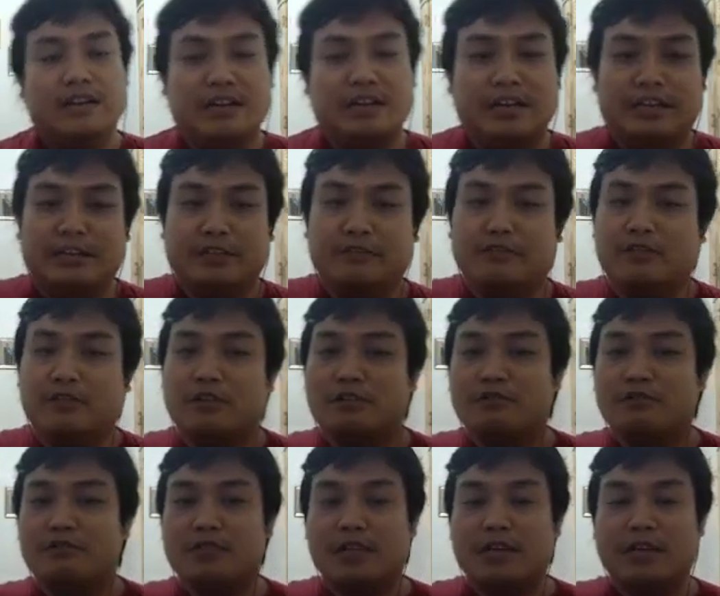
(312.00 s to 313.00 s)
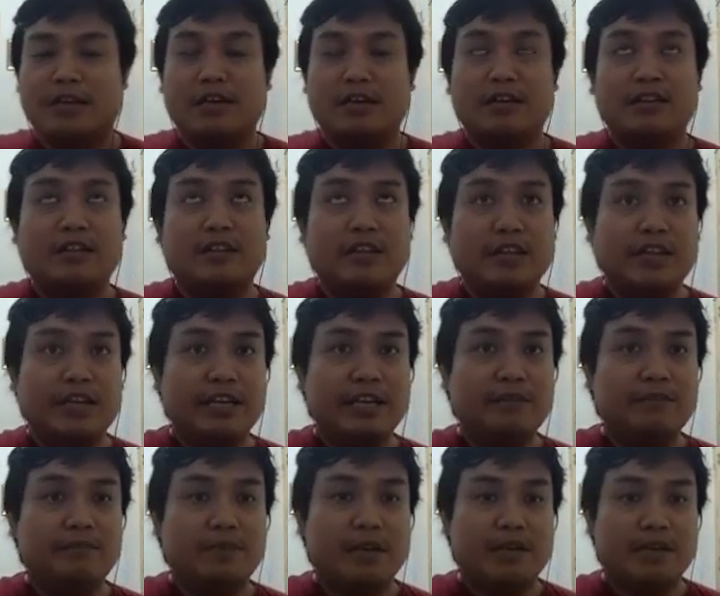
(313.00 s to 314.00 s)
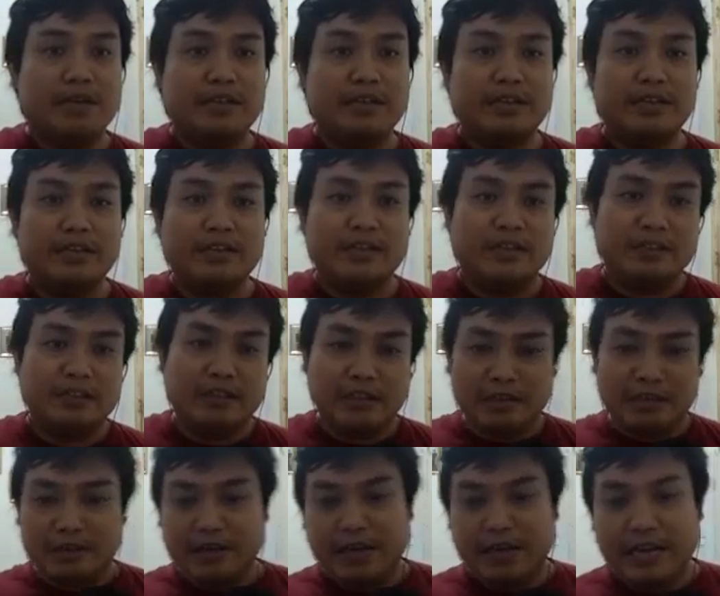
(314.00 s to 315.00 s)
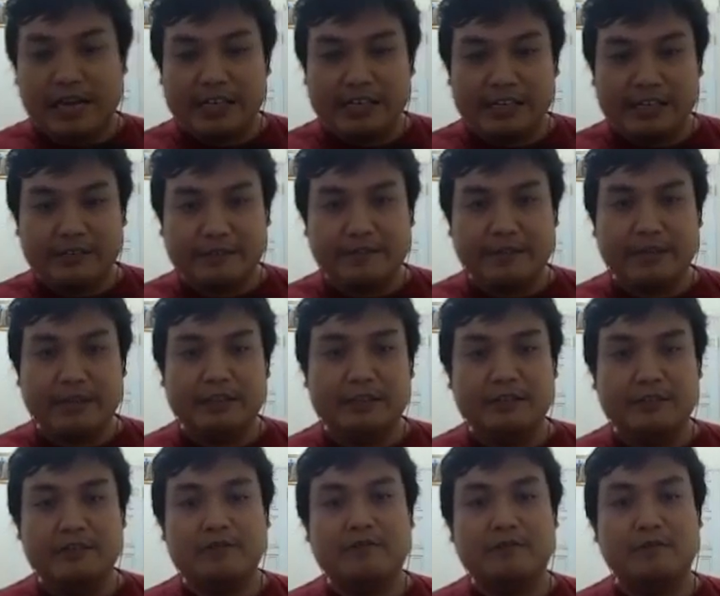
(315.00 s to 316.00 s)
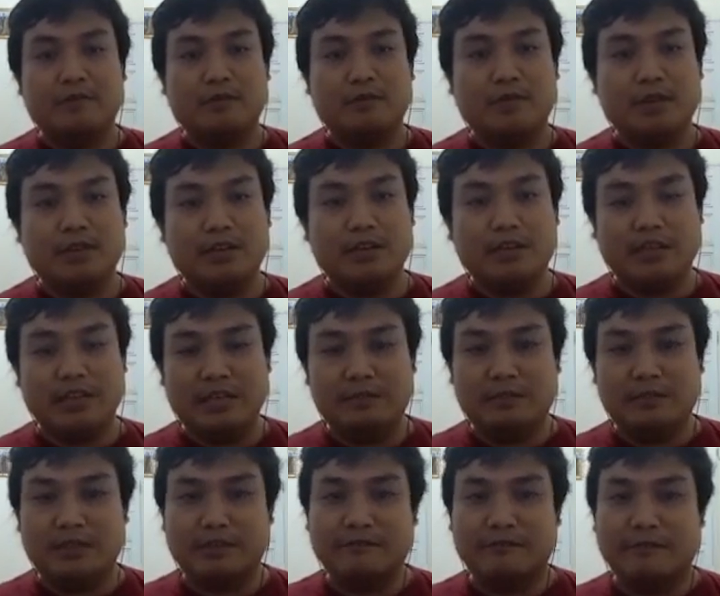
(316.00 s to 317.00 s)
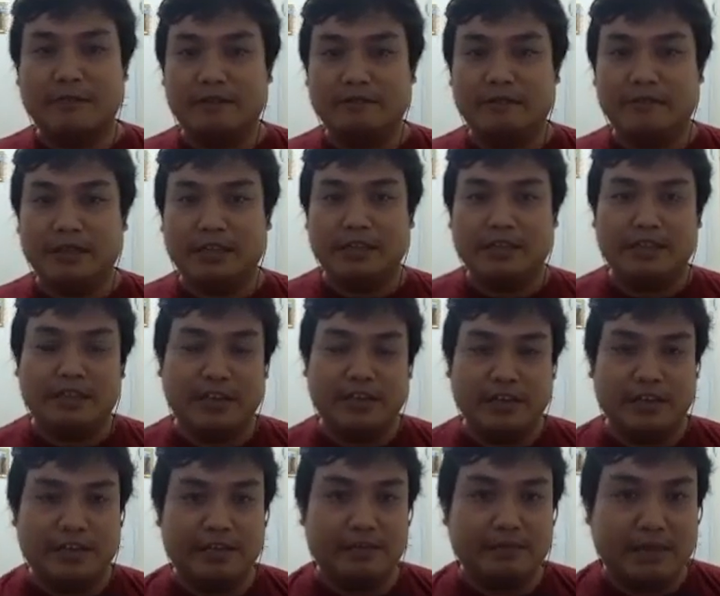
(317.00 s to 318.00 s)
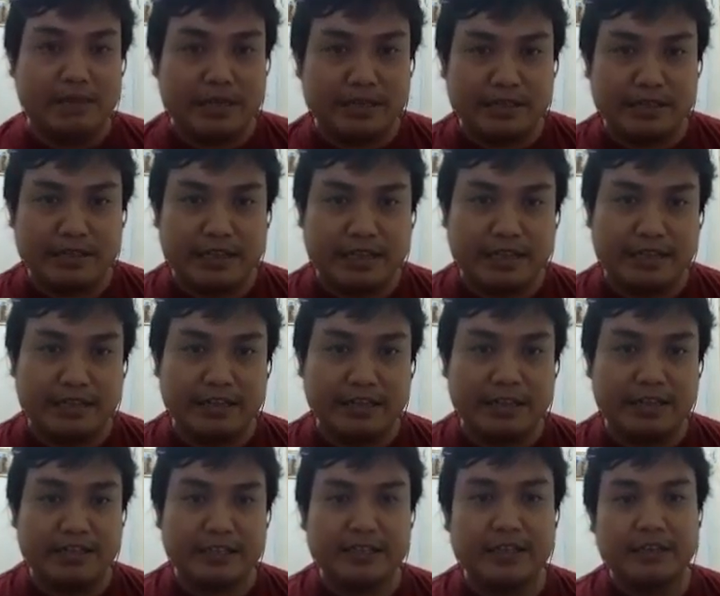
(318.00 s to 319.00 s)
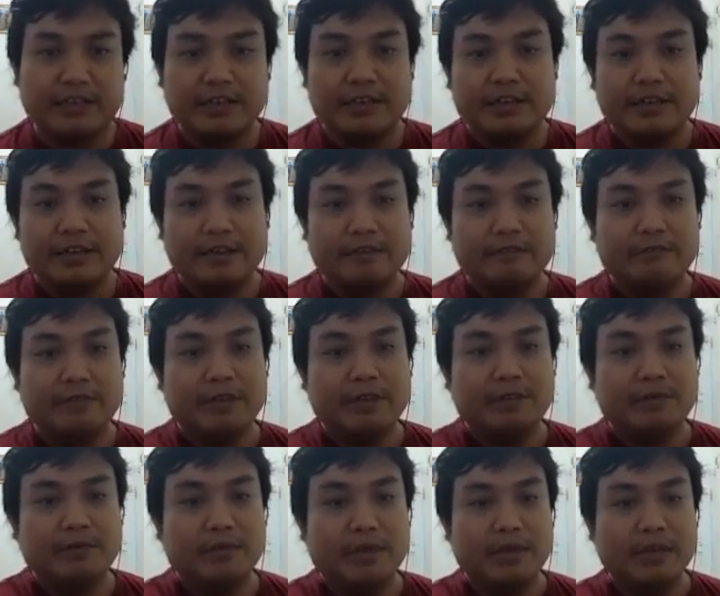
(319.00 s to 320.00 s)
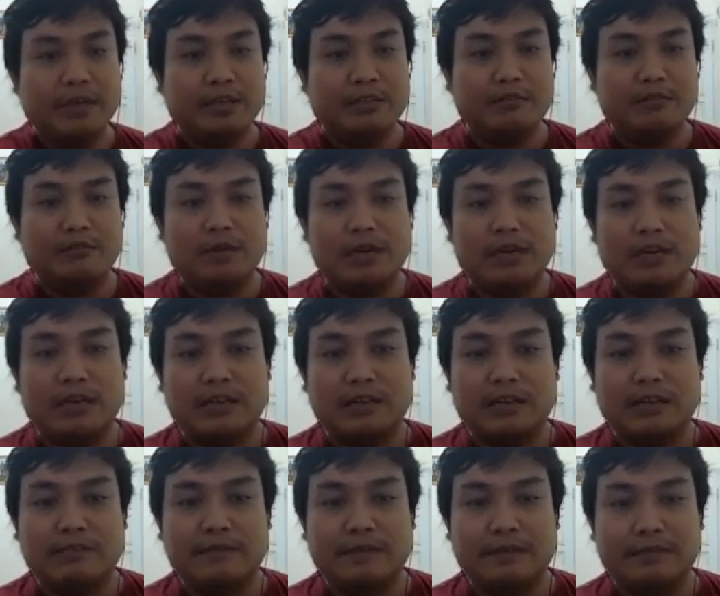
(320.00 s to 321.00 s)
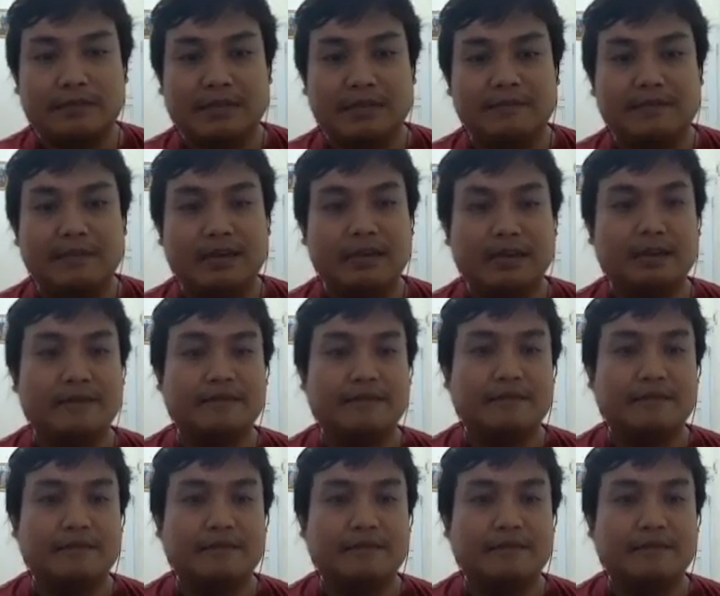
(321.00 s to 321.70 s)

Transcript: You know that the image, the highest value from the image when we read an image like this, it will be 255.